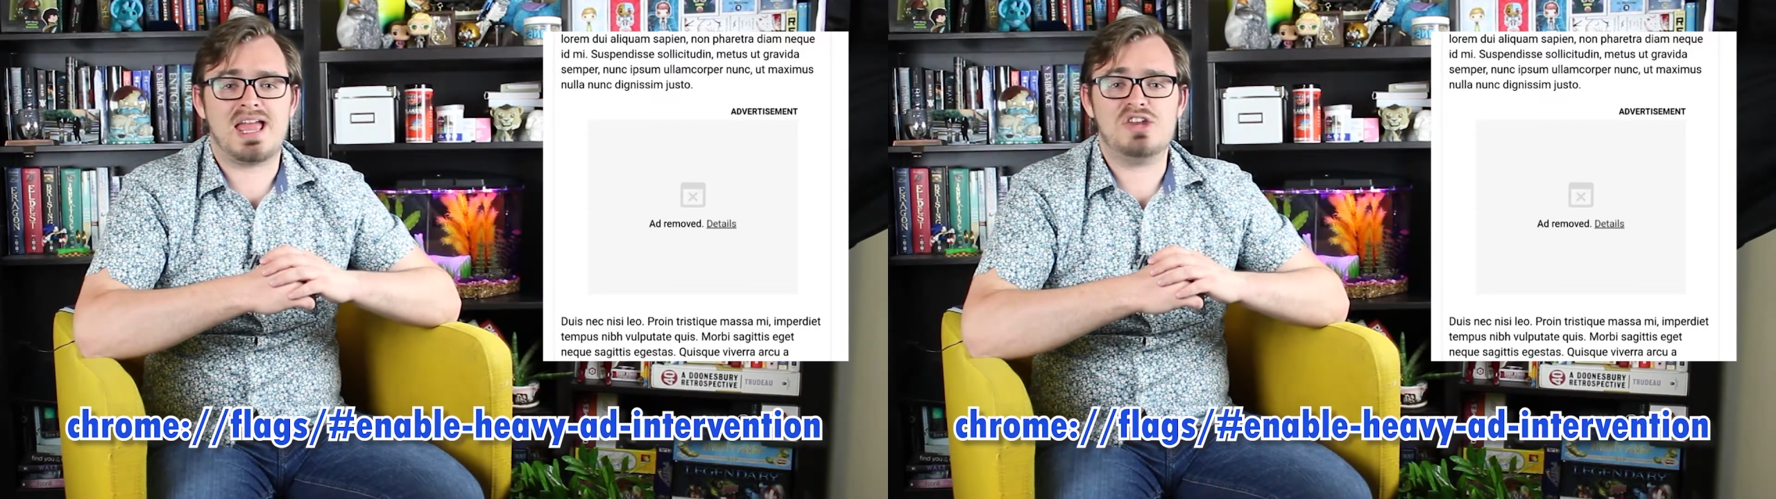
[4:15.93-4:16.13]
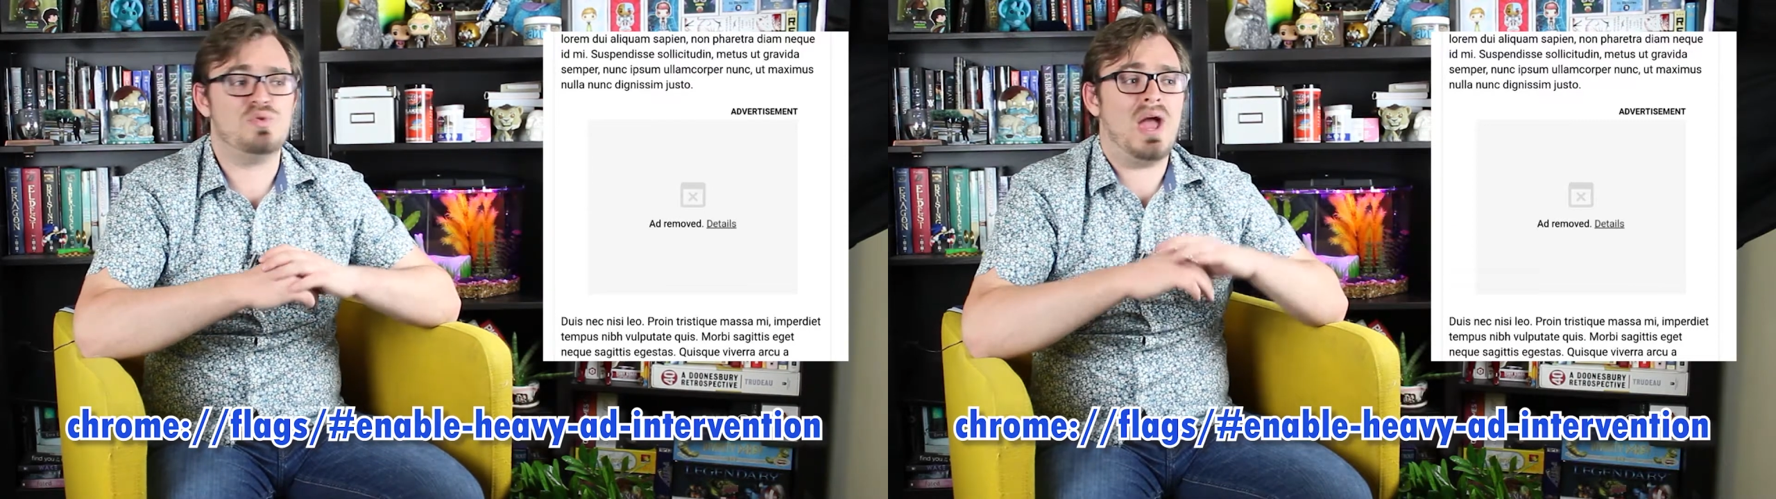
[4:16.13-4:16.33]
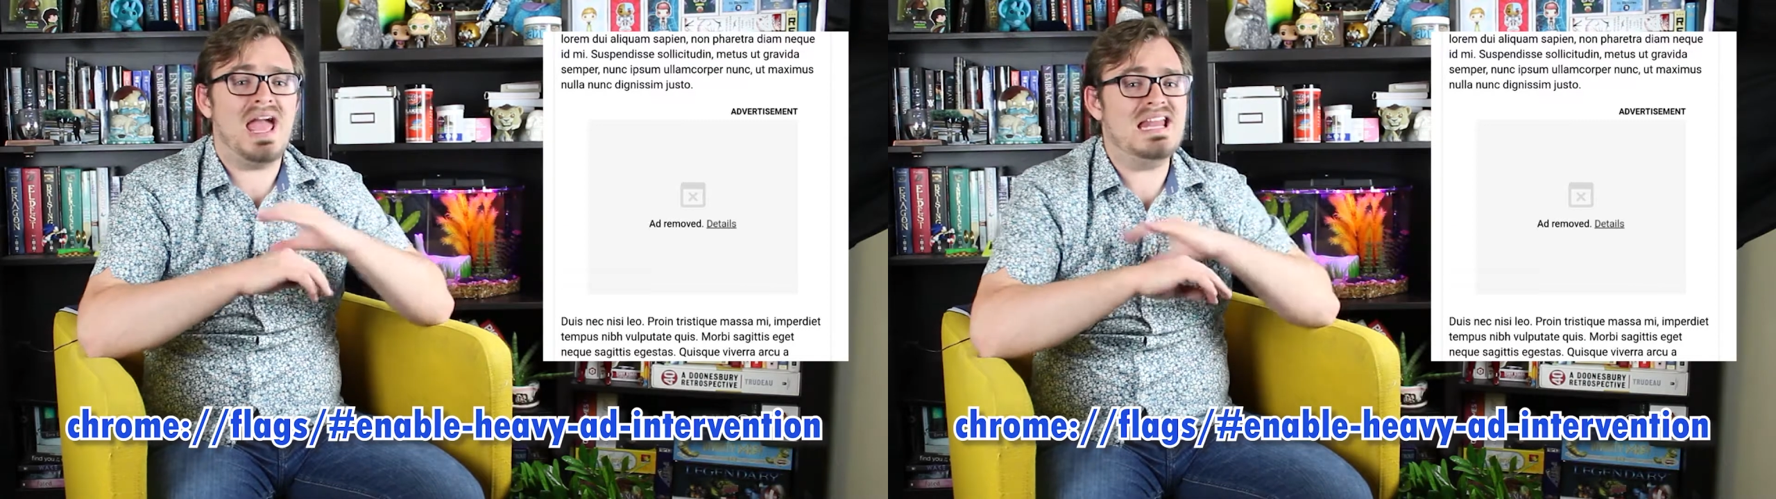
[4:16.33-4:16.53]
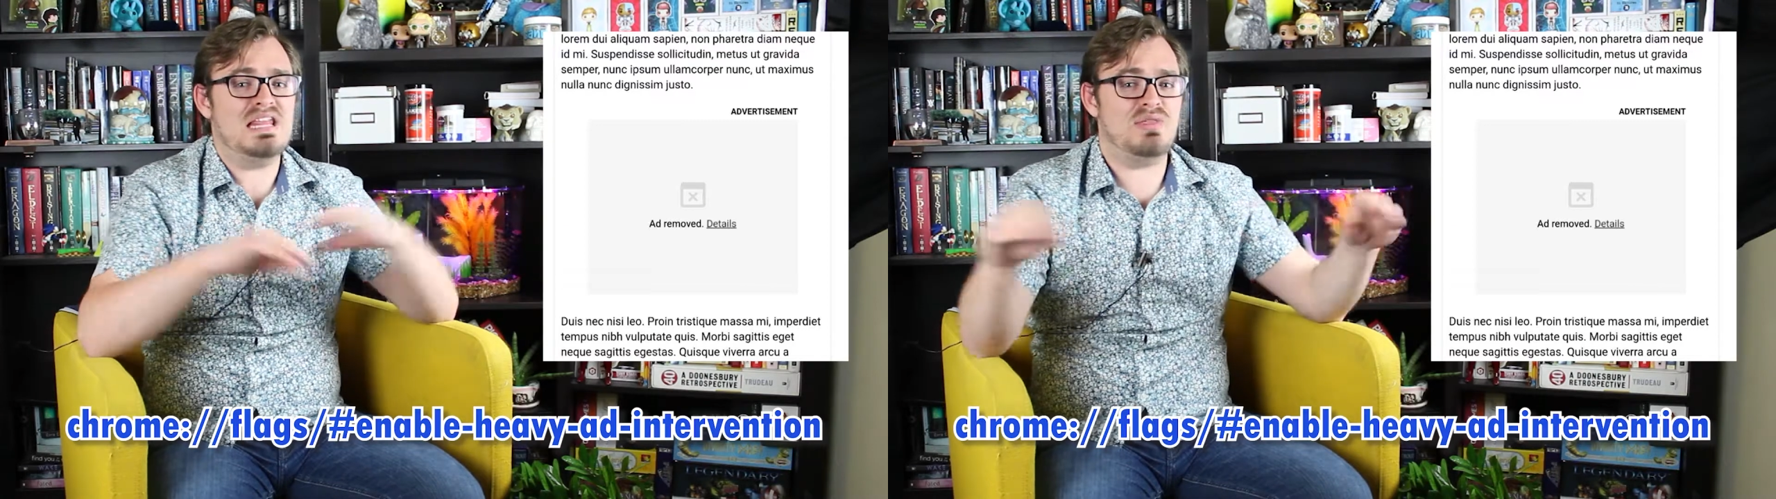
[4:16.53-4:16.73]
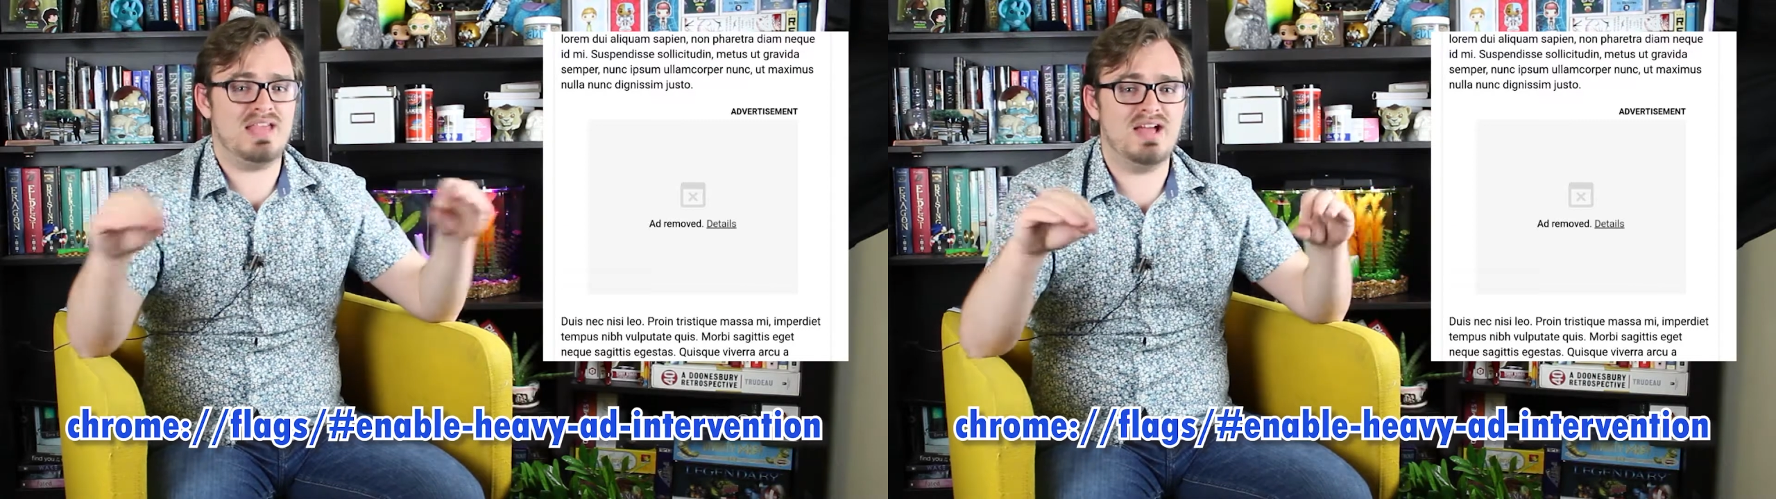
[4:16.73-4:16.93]
do
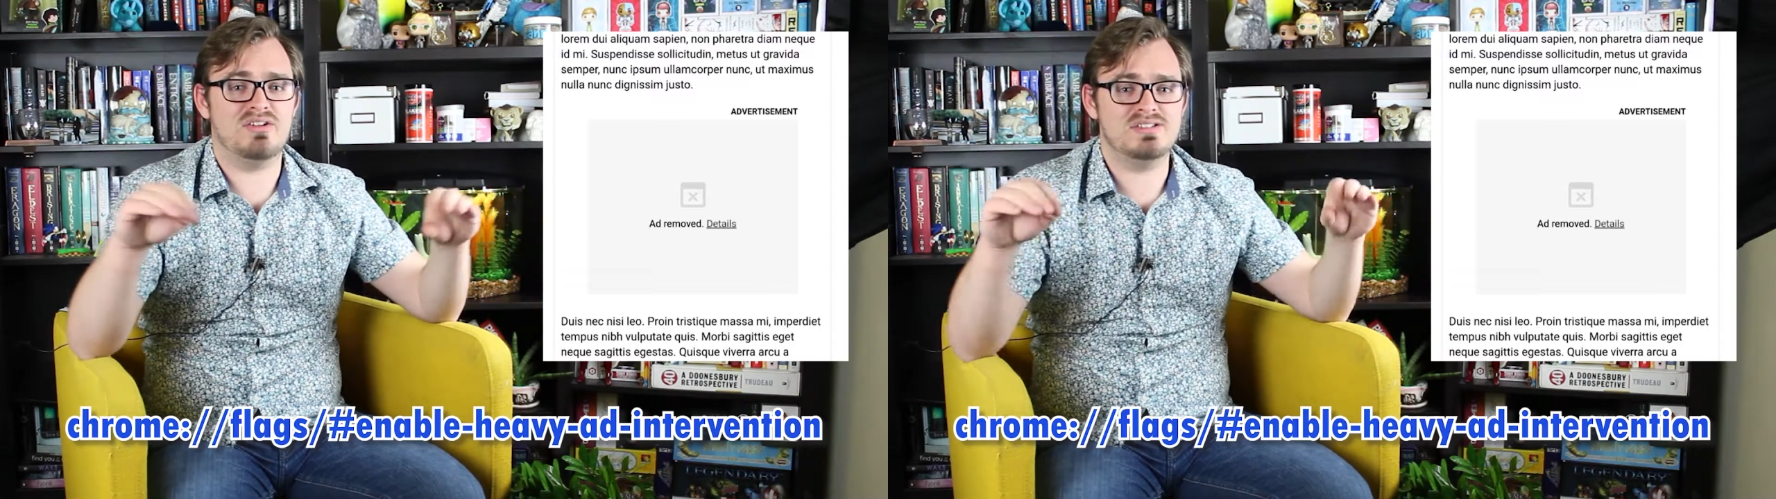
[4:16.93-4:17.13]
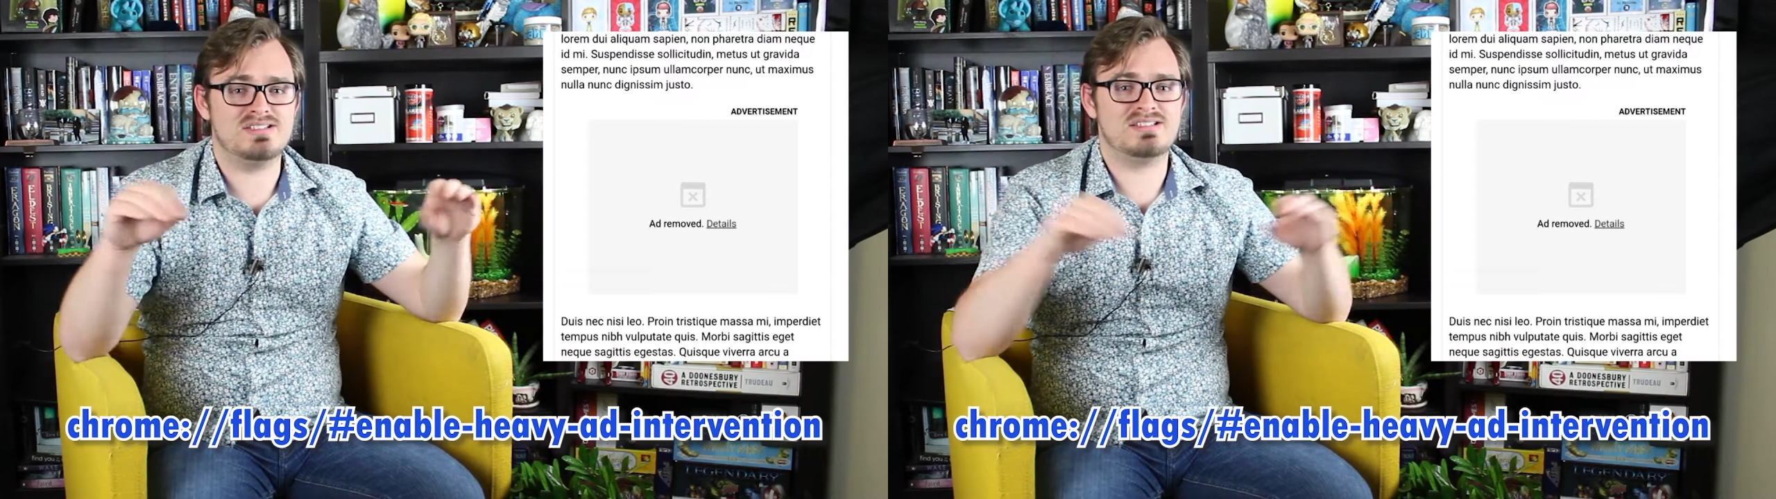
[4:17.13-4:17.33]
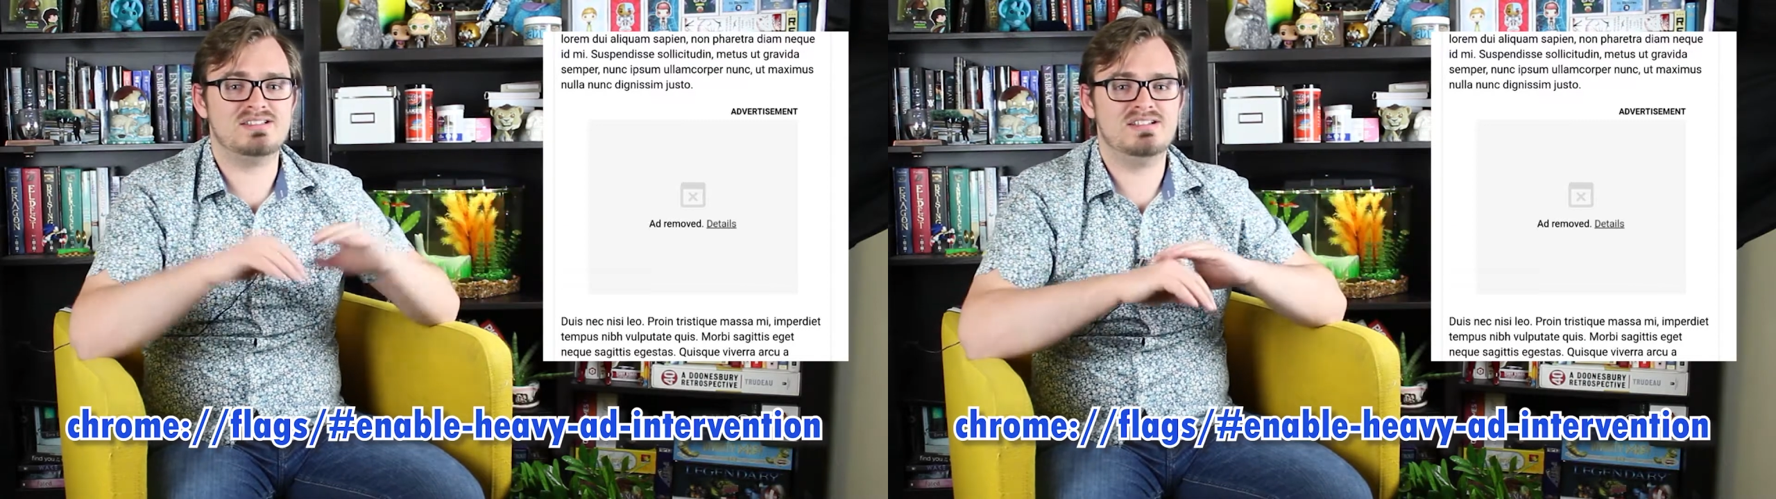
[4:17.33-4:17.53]
anything else